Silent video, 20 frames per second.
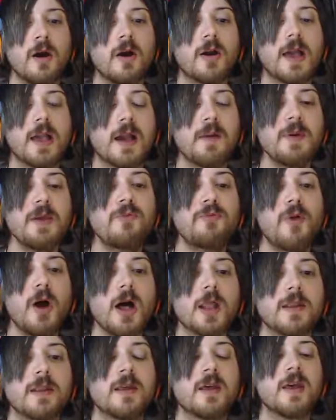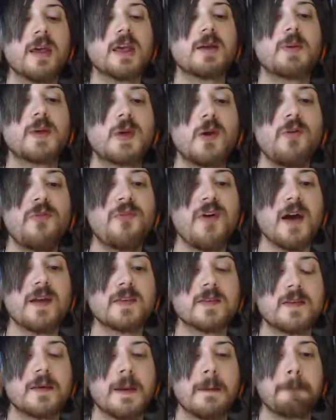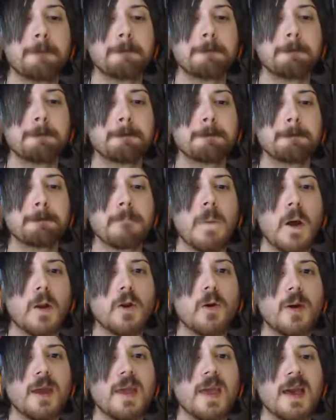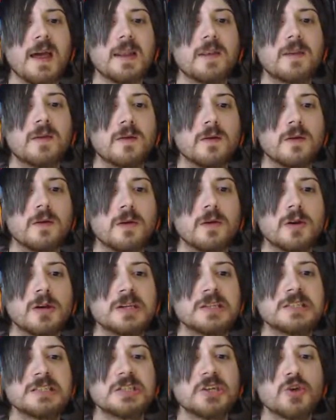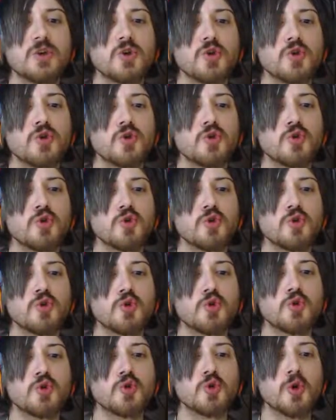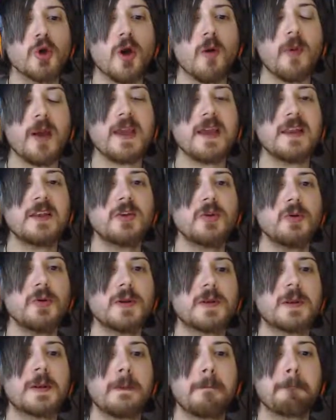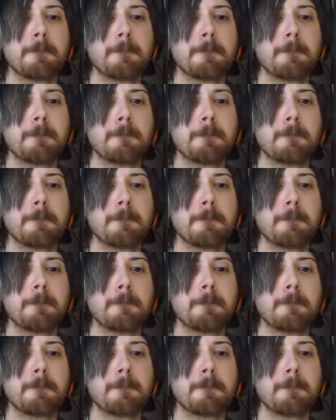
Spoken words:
Okay, can we run? Can we go faster? No, we can't. Shh. We can do it.